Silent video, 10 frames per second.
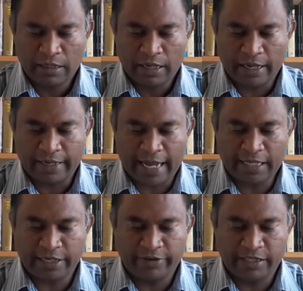and
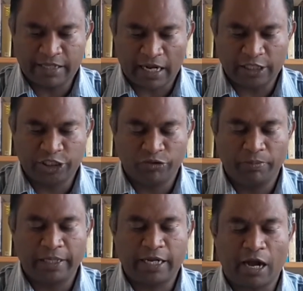as a result, you
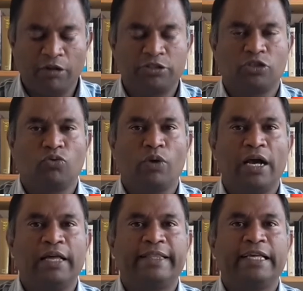will be counted
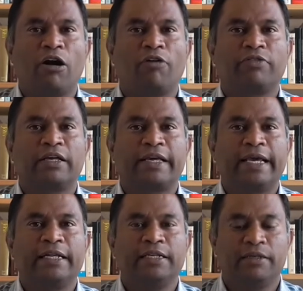worthy of the
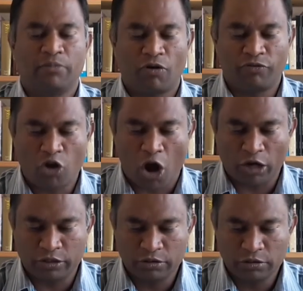kingdom of
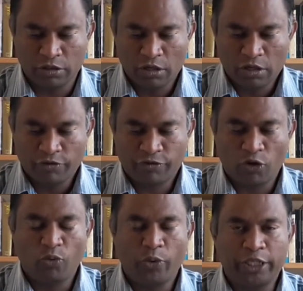God
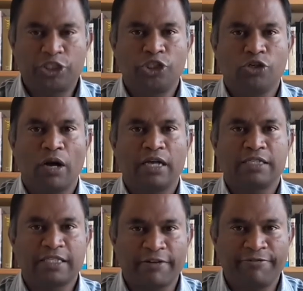for which you are
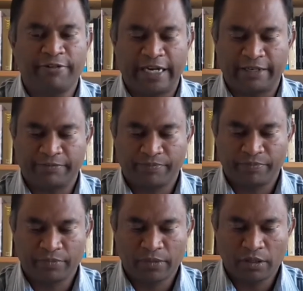suffering.
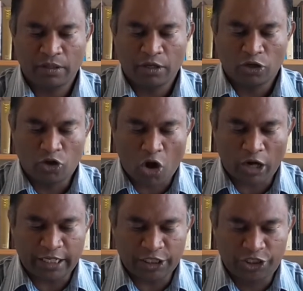
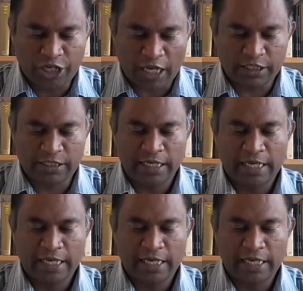God is just,